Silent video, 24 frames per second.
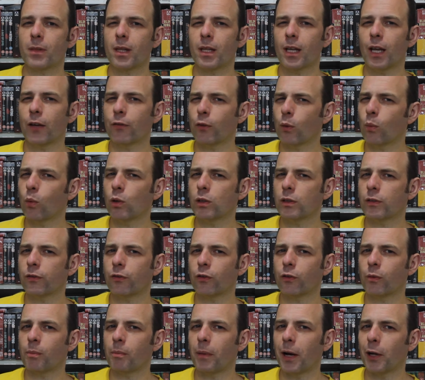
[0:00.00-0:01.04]
if it wasn't
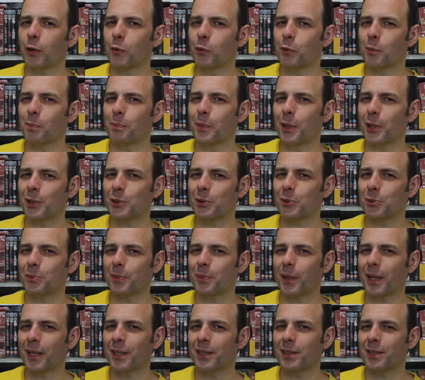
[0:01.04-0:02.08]
for my own personal
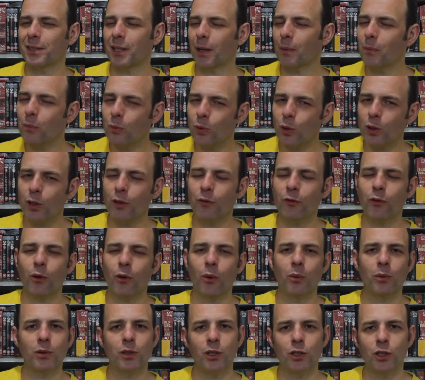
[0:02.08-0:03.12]
bias. I'm looking
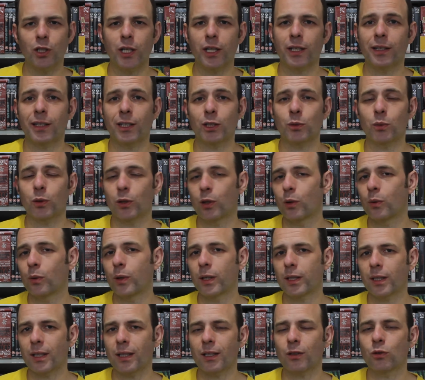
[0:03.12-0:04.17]
forward to checking this one out
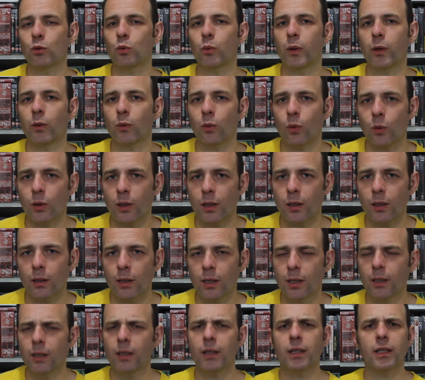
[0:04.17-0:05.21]
in a little while longer,
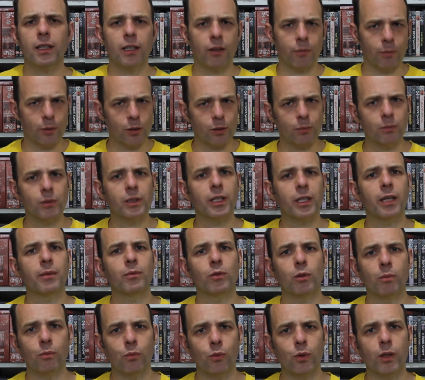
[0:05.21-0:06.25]
give me some time
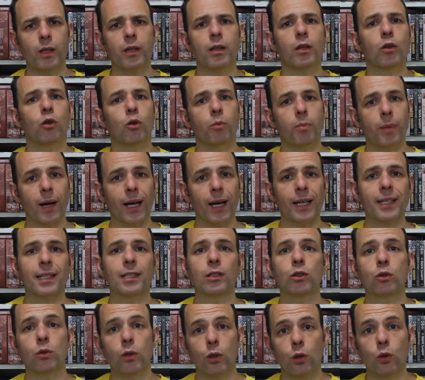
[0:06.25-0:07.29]
to breathe and go back
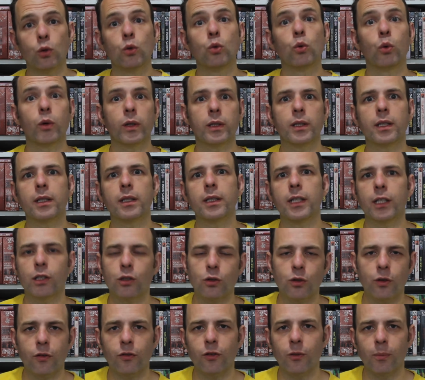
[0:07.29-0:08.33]
into it, knowing the
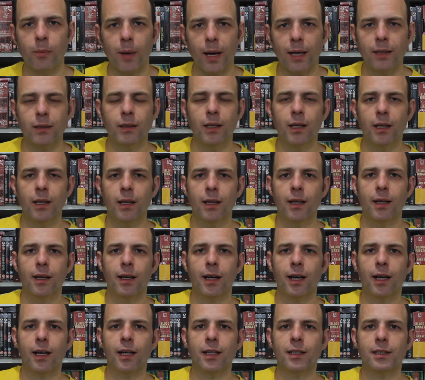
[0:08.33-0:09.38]
nature of the man,
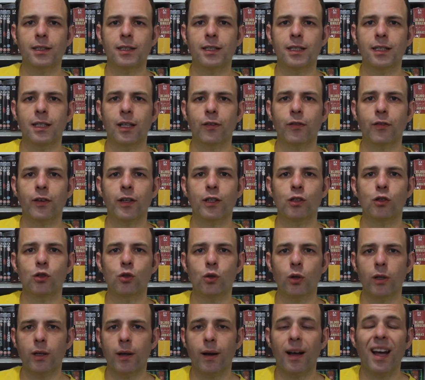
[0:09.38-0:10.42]
and seeing if I
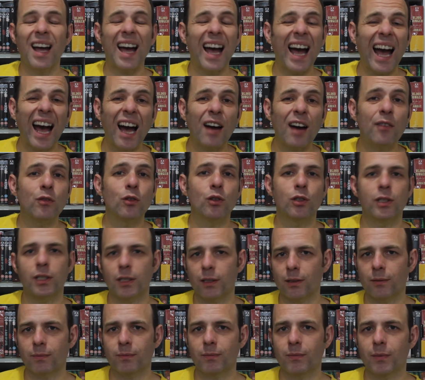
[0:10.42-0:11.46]
enjoy it. Have you seen
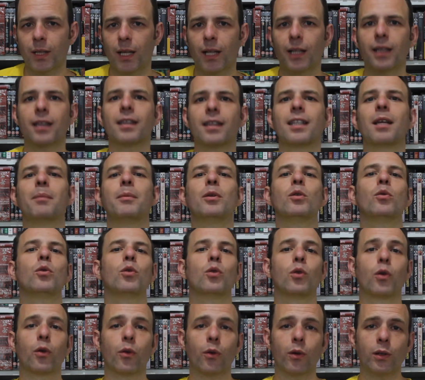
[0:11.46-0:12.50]
it? Let me know
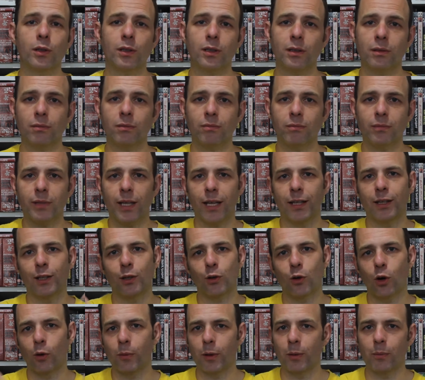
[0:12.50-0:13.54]
your thoughts in the
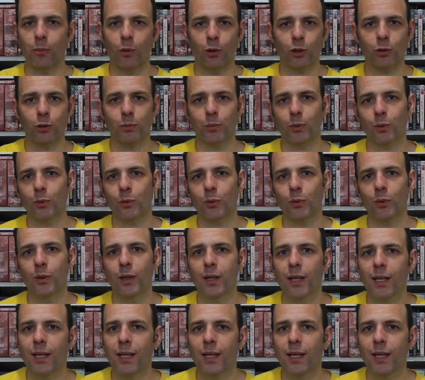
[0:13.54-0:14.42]
comment box below,